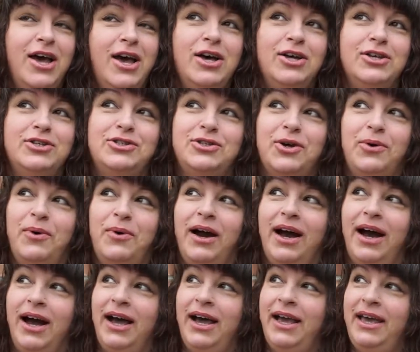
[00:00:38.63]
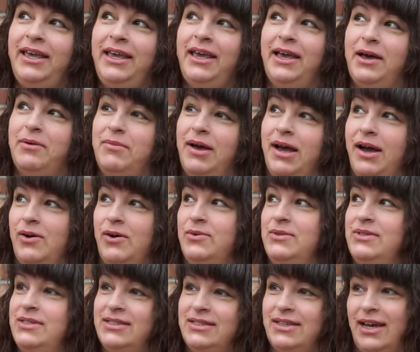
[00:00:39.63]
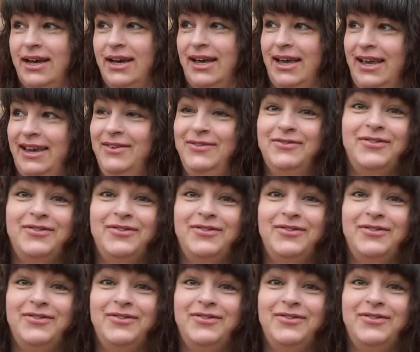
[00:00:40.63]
So I am outside,